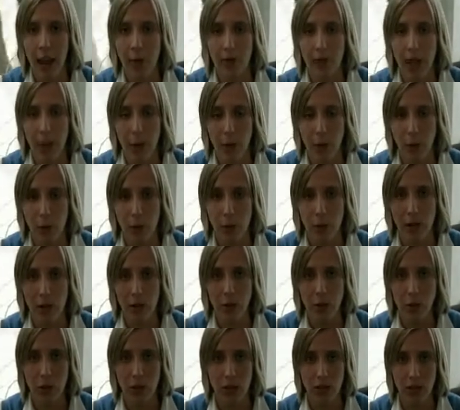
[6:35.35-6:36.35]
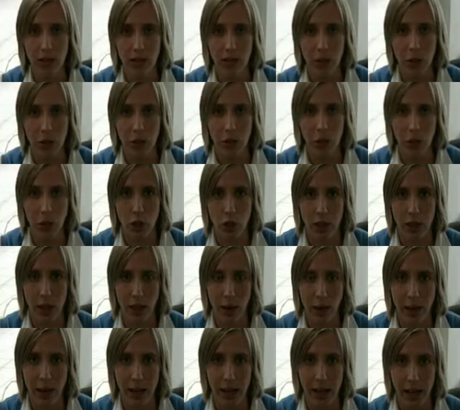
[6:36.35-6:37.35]
So with Audiences Yorkshire,
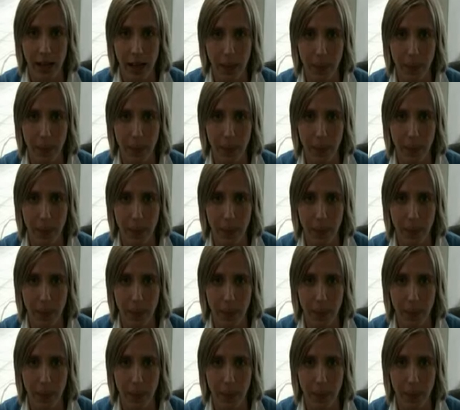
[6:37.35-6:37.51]
we